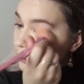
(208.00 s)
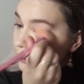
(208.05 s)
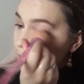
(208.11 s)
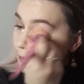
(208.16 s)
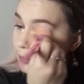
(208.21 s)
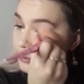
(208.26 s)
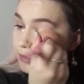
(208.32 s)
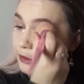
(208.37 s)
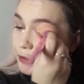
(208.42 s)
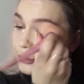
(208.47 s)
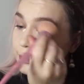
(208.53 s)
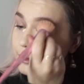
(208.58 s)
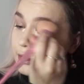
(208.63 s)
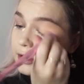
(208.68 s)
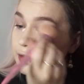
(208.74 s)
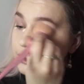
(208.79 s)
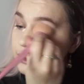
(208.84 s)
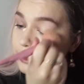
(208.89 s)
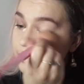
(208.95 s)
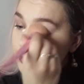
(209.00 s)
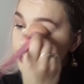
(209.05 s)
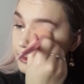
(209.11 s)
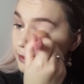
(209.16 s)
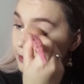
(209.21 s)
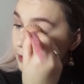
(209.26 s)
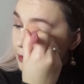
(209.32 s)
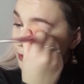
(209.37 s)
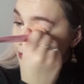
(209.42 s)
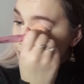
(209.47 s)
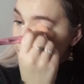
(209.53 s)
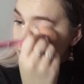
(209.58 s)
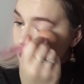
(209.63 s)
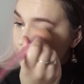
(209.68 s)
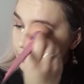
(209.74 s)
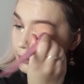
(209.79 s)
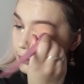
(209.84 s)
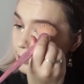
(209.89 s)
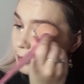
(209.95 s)
And just bringing the concealer
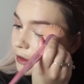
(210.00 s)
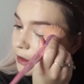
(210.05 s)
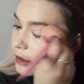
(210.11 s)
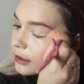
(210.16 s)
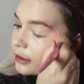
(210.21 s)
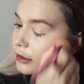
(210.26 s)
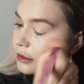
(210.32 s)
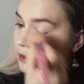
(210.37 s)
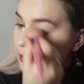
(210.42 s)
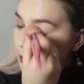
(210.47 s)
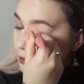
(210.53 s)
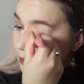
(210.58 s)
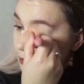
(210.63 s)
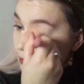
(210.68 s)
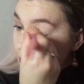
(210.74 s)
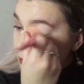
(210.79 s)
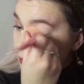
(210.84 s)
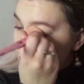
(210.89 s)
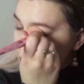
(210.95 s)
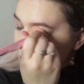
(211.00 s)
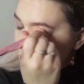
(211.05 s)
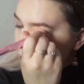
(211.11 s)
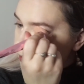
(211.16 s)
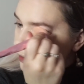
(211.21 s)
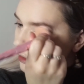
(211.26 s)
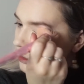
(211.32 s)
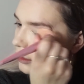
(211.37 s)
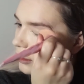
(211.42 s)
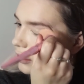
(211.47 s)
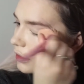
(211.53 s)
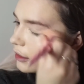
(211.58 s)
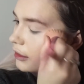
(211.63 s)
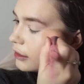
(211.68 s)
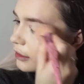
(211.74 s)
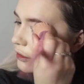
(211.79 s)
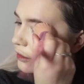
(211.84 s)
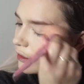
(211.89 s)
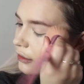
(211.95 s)
onto my
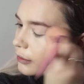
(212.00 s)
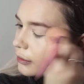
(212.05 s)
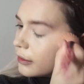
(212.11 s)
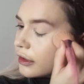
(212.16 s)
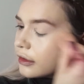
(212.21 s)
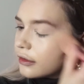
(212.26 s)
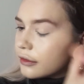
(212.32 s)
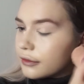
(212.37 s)
eyelid as well.